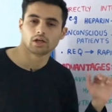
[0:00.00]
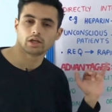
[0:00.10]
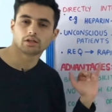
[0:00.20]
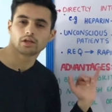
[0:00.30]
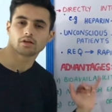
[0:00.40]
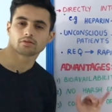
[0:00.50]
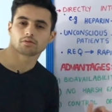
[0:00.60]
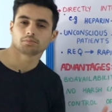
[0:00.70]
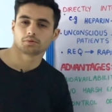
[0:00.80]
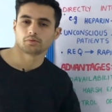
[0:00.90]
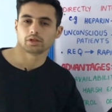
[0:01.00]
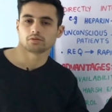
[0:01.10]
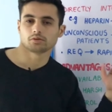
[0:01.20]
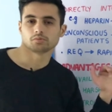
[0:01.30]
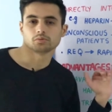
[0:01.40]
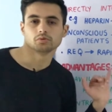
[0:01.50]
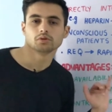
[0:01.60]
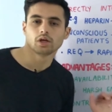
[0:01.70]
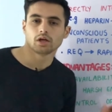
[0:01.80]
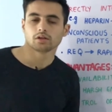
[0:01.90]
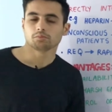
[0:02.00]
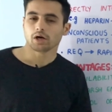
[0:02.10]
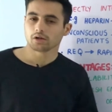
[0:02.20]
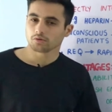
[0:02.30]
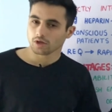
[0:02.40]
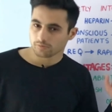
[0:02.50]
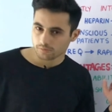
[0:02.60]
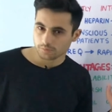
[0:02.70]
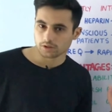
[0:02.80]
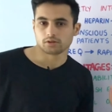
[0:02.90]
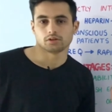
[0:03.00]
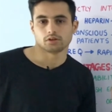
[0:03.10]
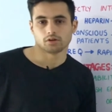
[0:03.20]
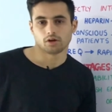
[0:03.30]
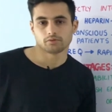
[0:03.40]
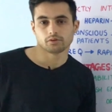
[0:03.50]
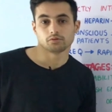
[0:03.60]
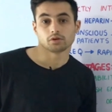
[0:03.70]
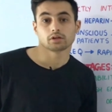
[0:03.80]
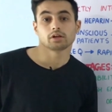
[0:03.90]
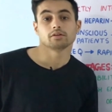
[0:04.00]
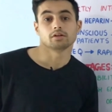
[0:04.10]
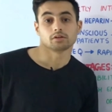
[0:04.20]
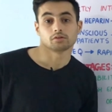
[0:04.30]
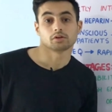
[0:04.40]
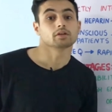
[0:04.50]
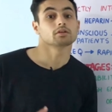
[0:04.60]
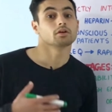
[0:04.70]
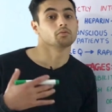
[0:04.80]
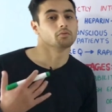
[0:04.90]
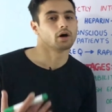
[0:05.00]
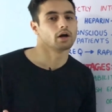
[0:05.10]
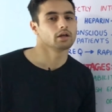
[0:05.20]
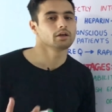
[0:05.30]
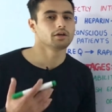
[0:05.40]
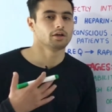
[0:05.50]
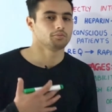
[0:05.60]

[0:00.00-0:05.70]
In case of parenteral route, the bioavailability of the drug is increased. Why?